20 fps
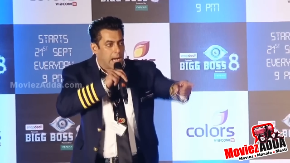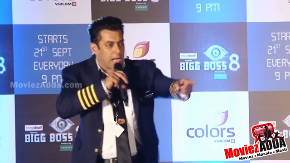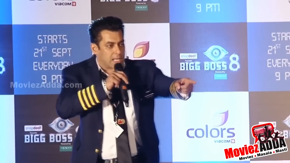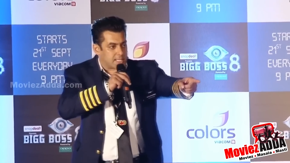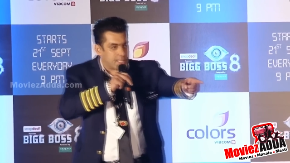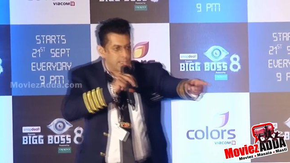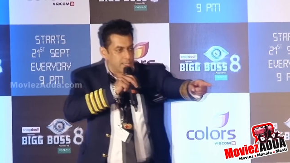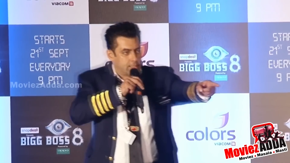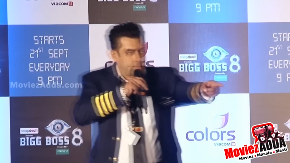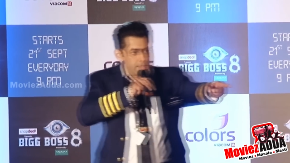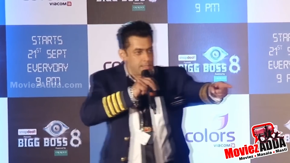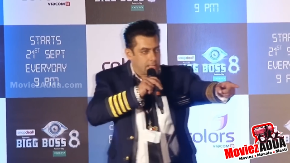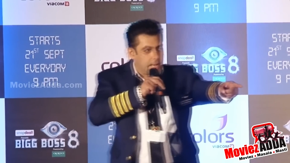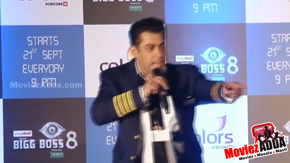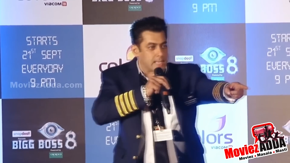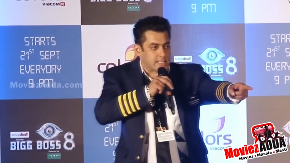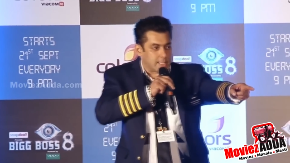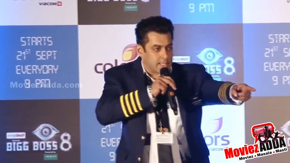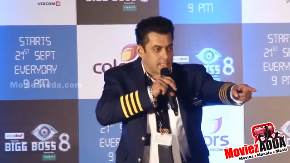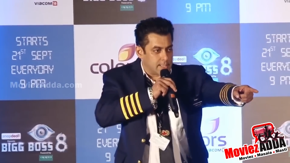he would be ruling
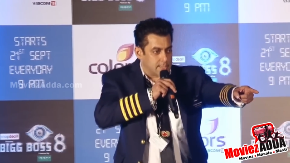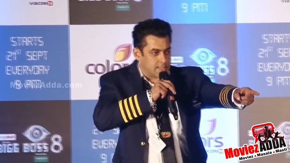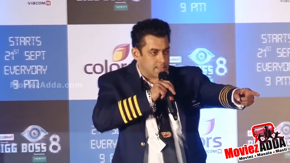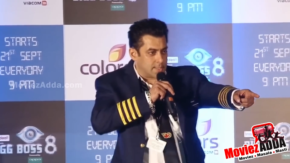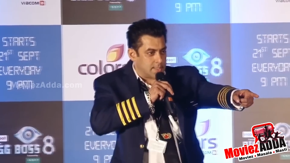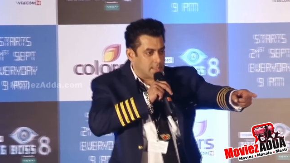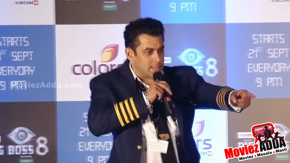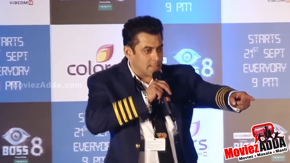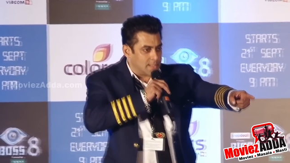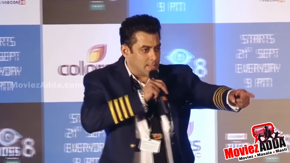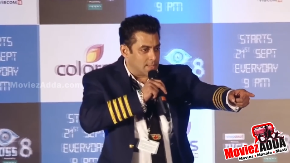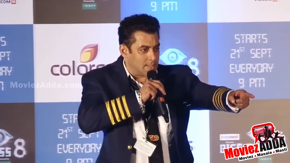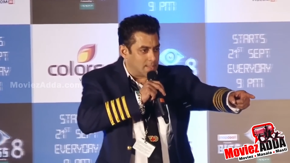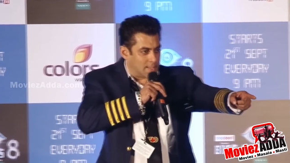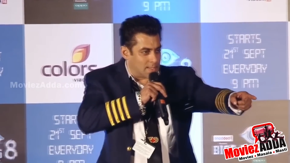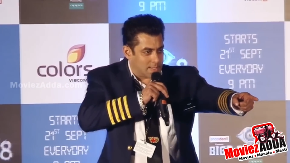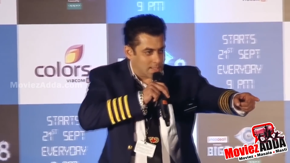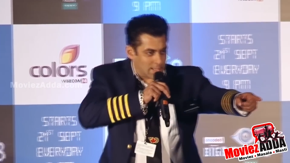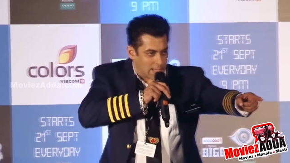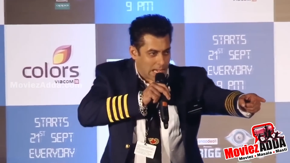so many hearts
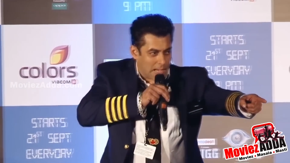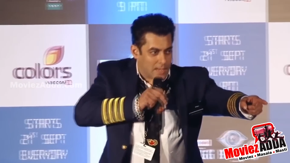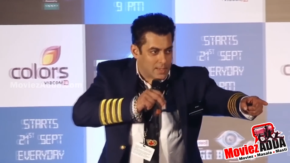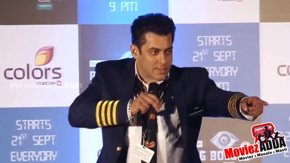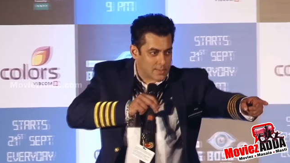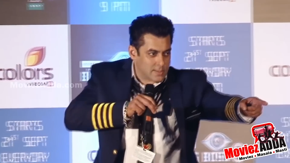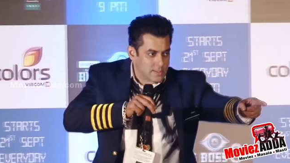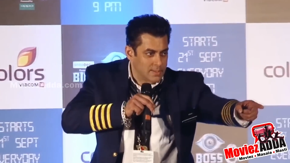years later.